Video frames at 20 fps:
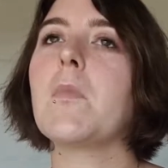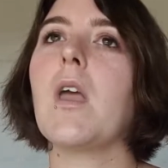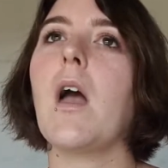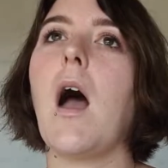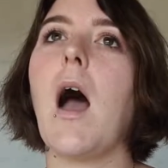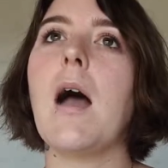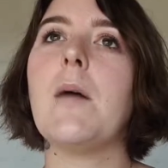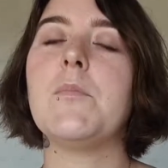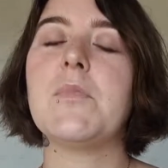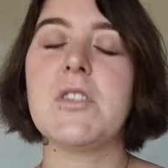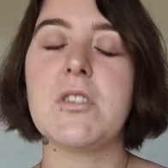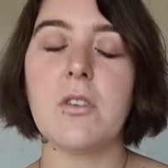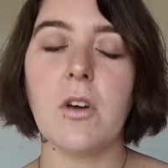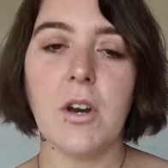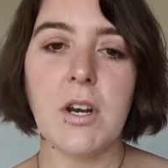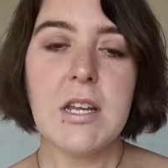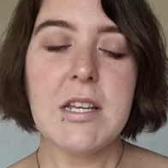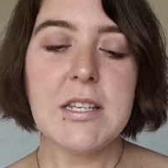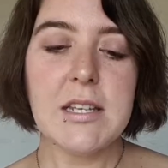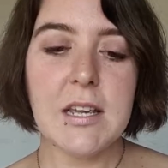I'm
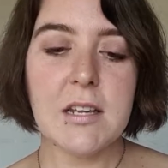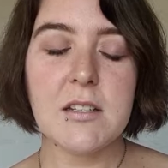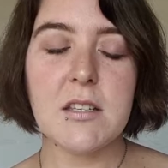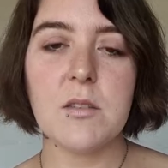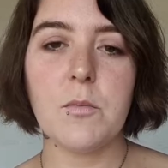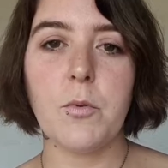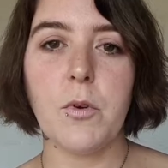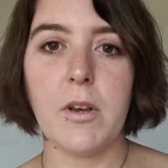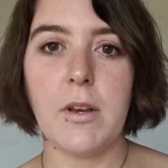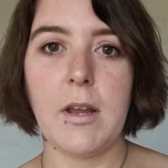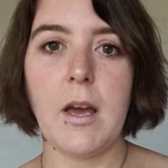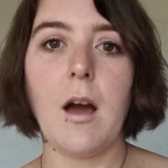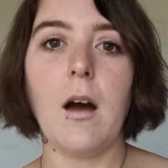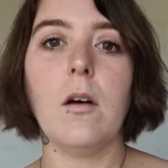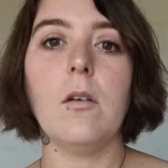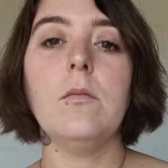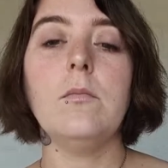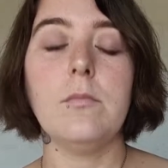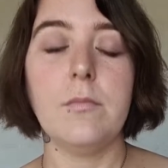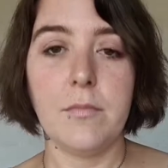starting to get to the point
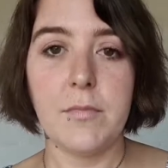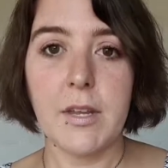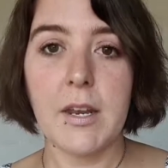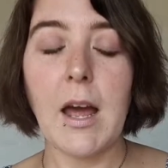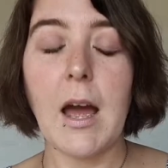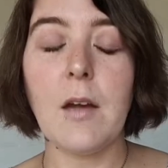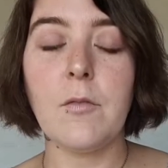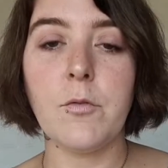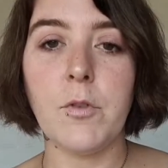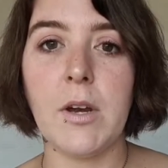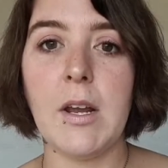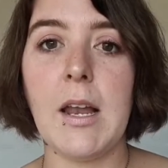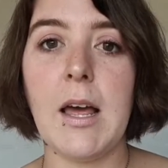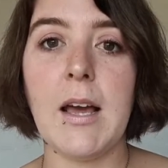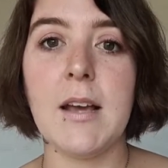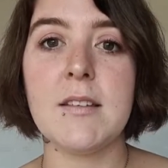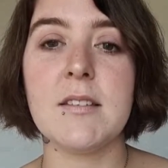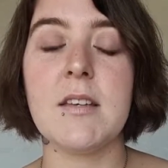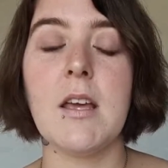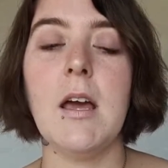now that I've
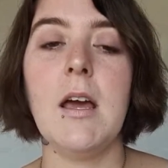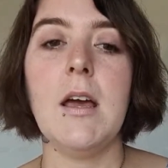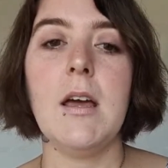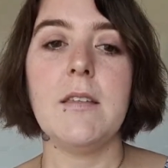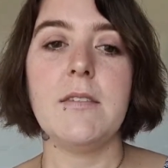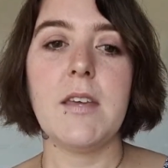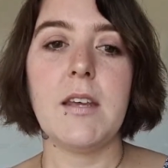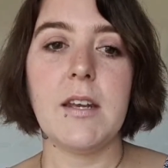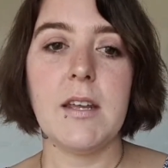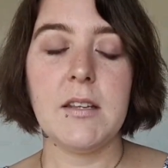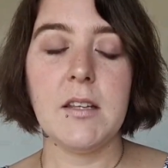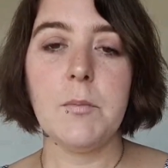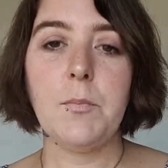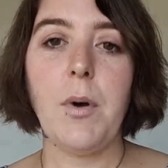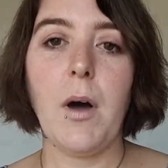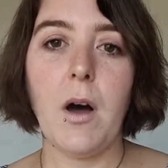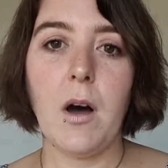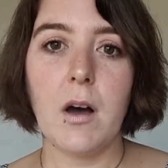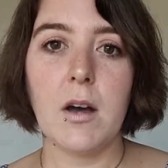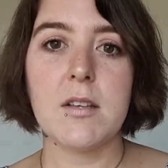realized that in the
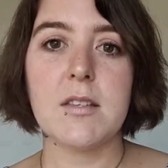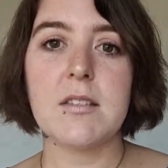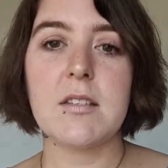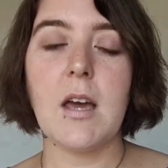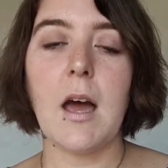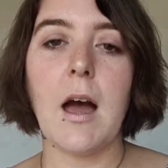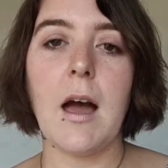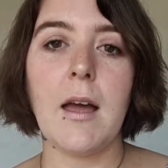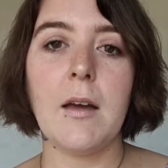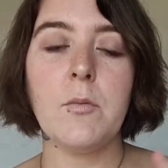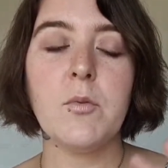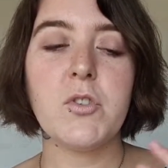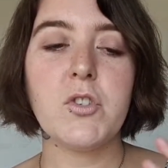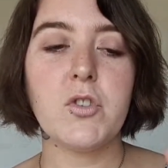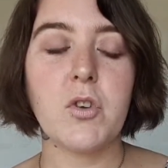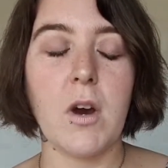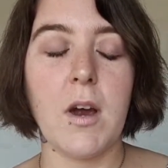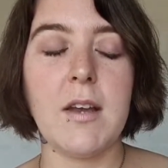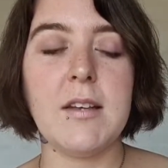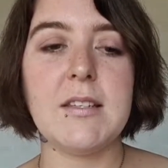past, I was
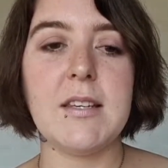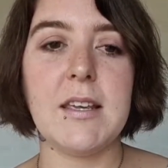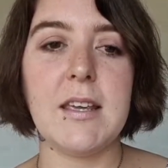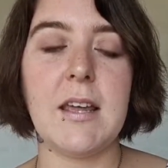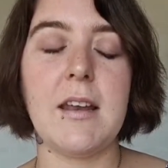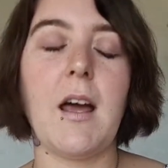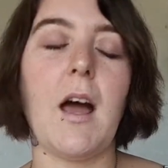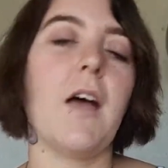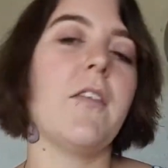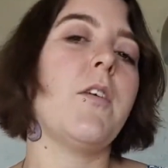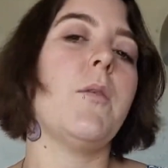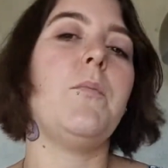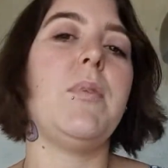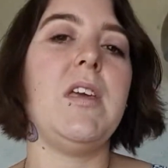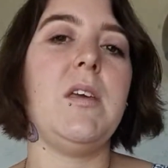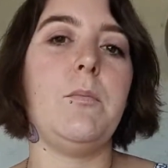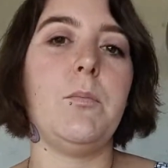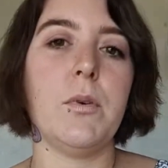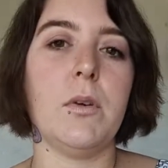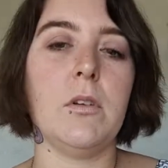trying to get other
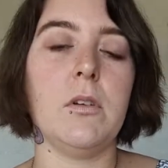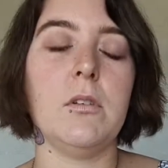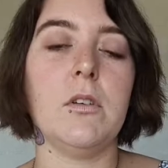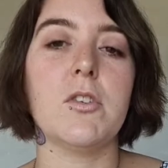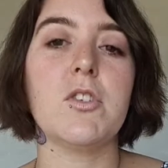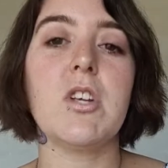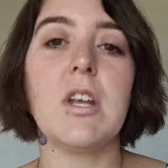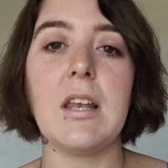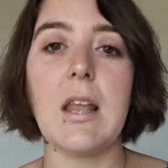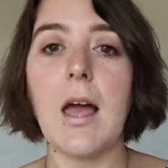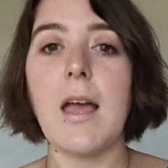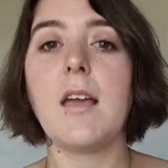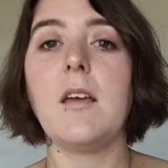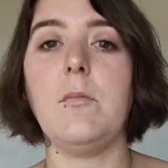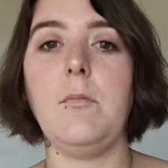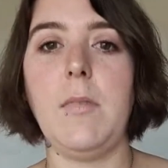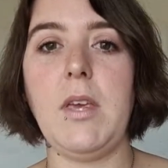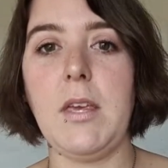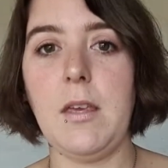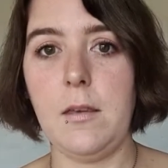people to
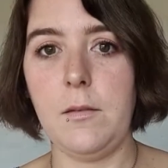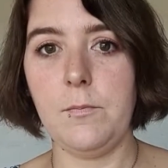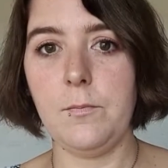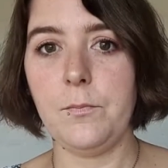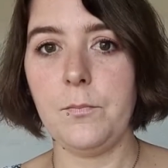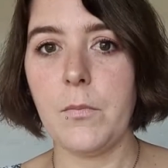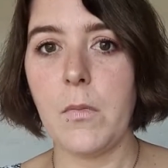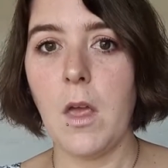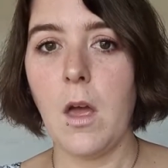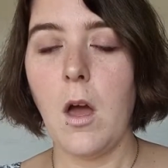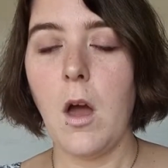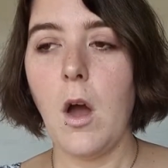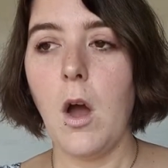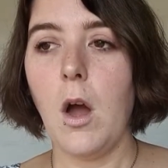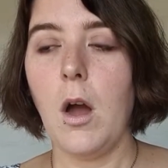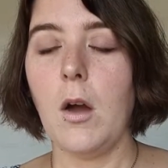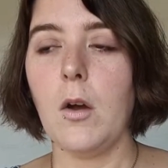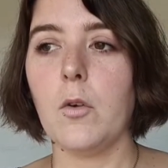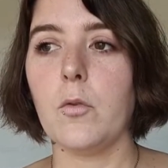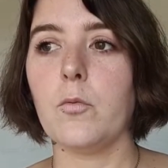like me
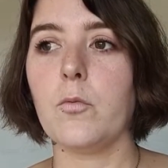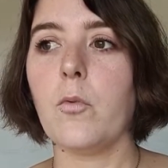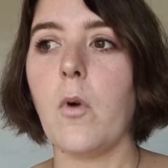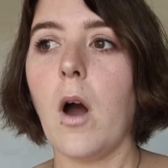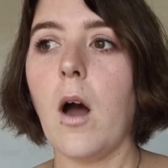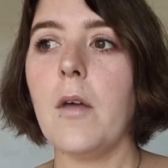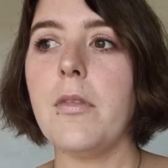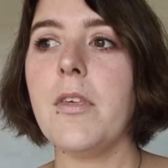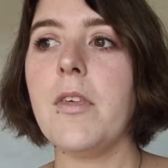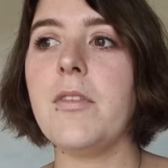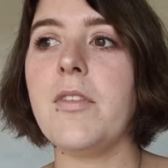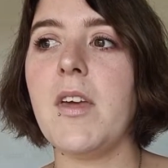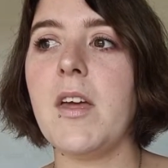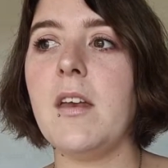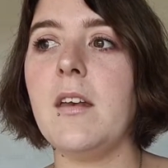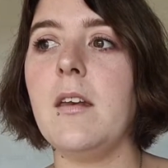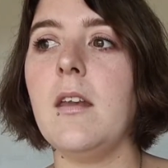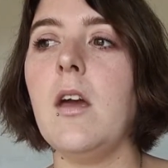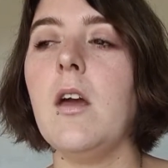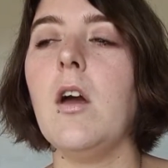rather
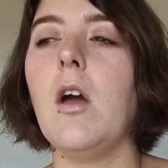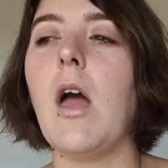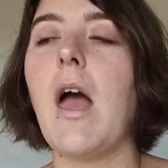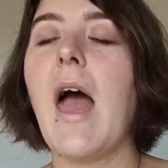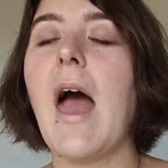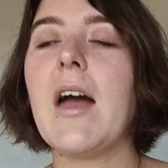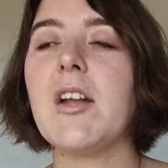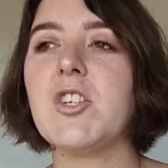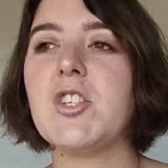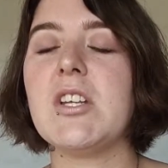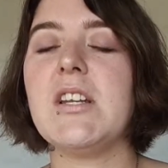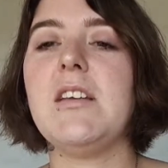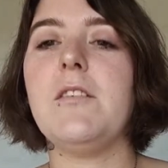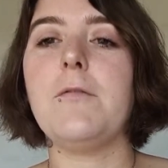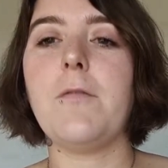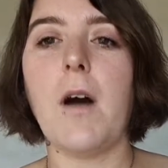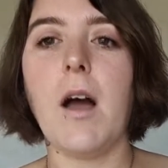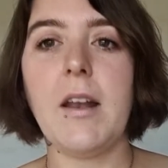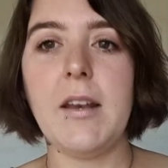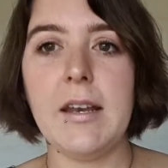than actually
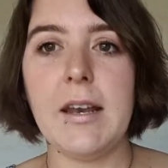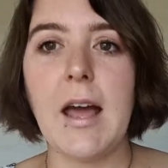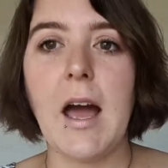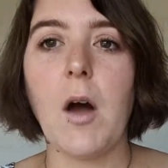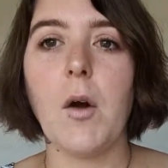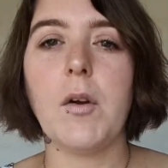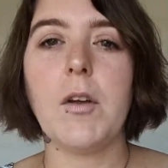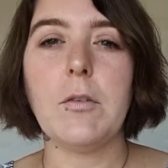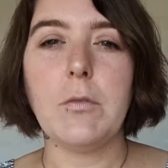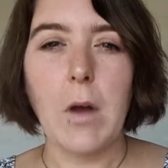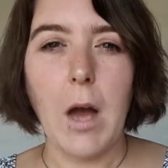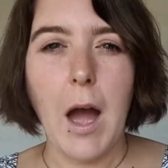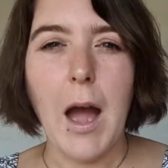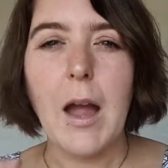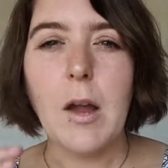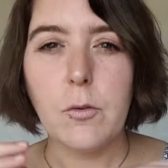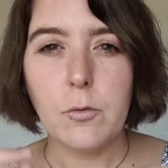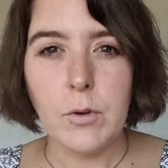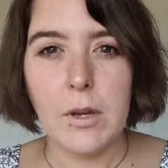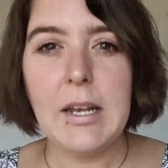finding out if
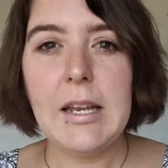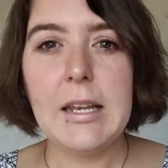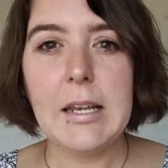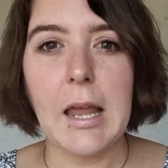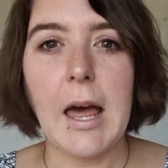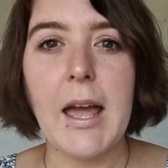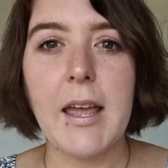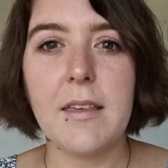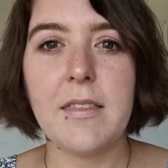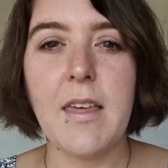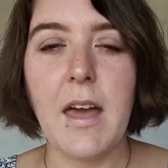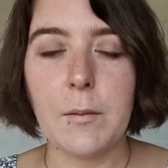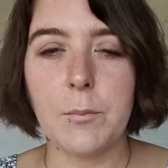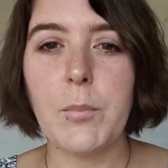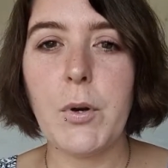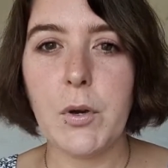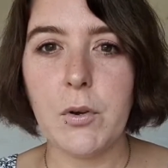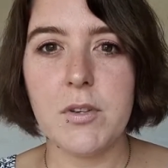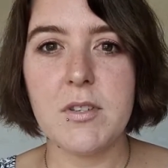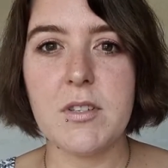I really like that
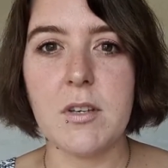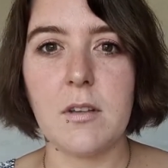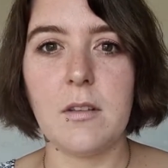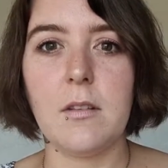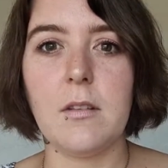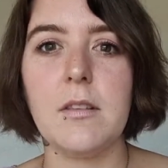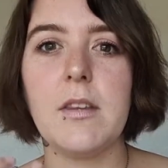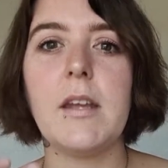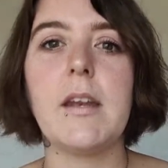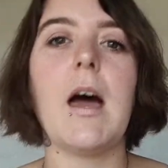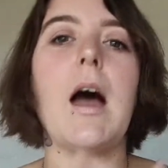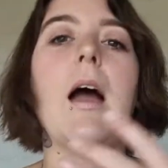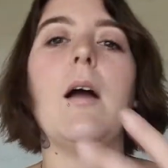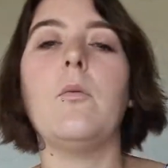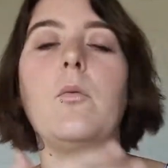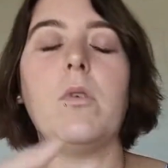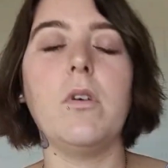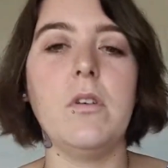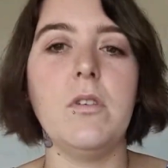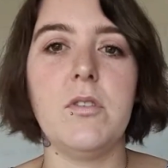person that I
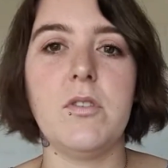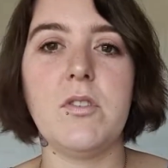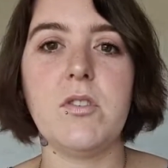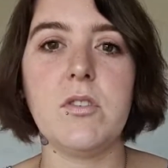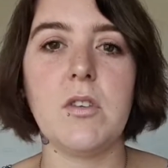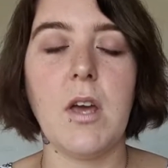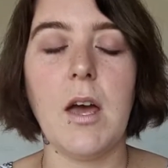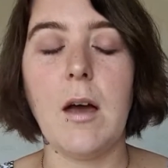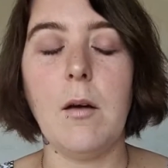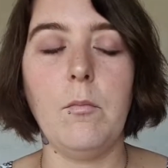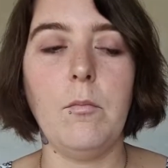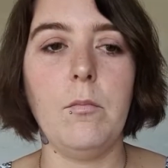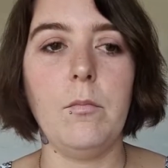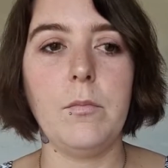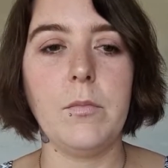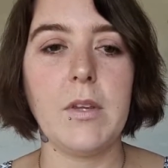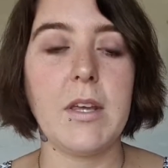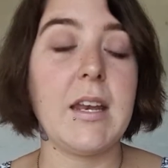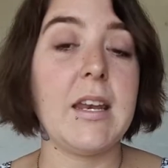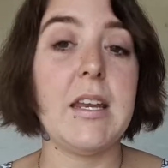was
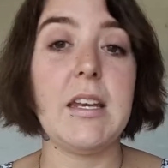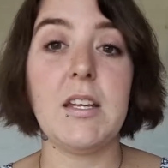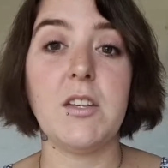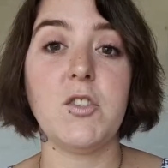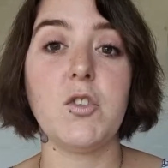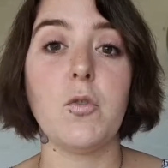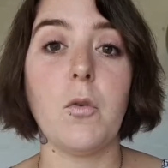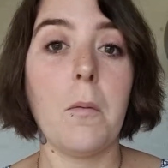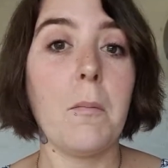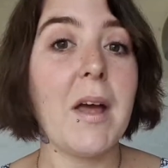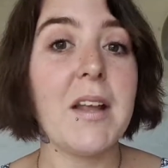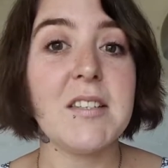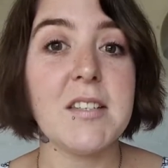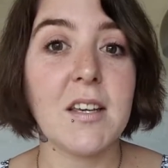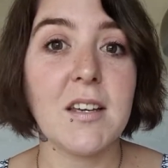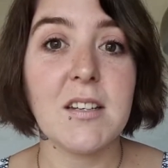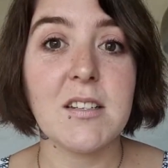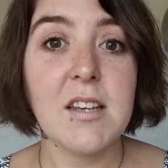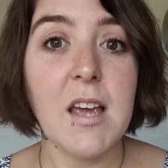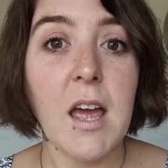getting into
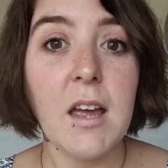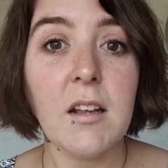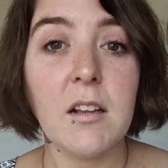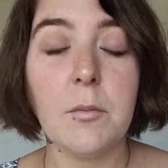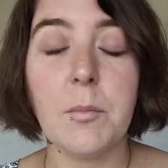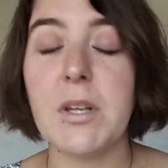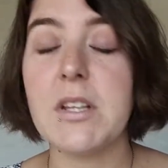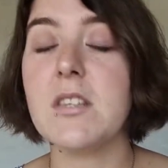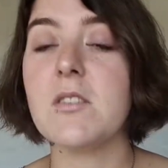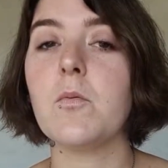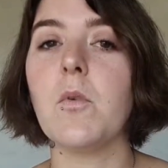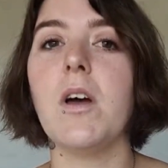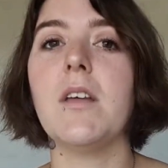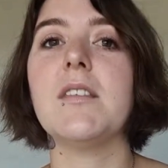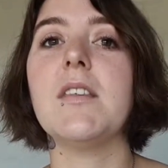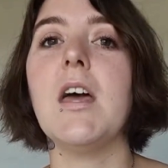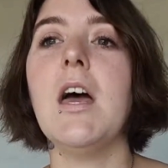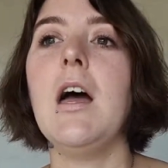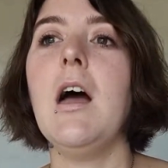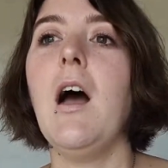romantic entanglements with.